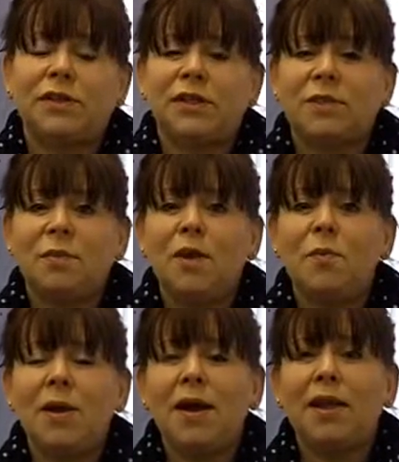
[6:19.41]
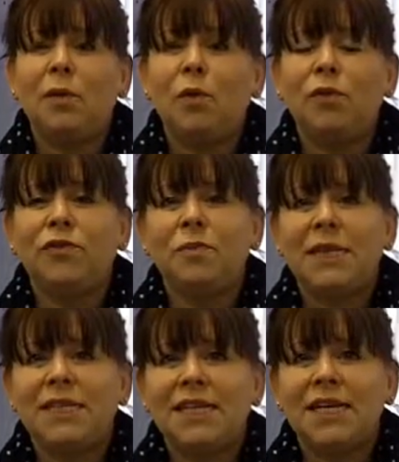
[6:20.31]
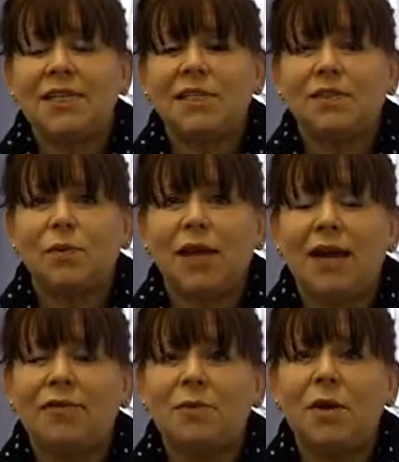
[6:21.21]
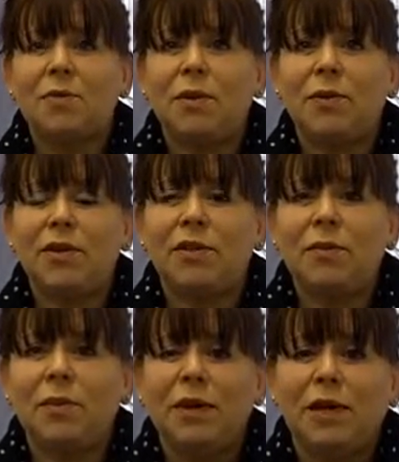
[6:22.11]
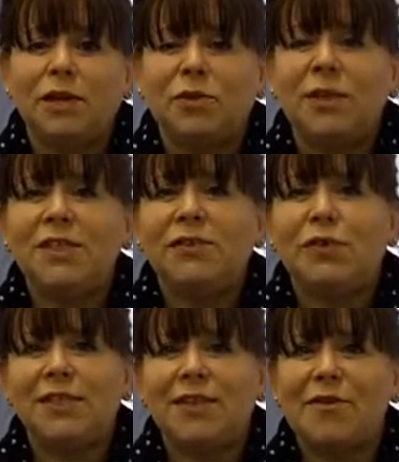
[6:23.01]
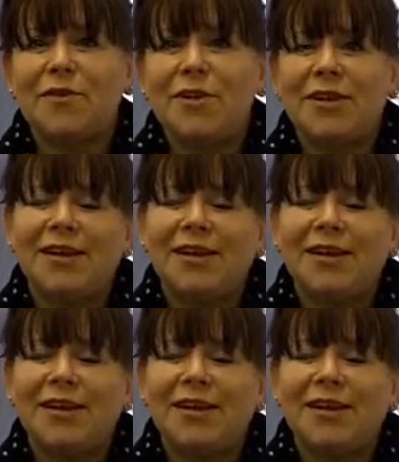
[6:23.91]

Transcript: There's a mobile, and one of the mediators will have the mobile with them 24/7.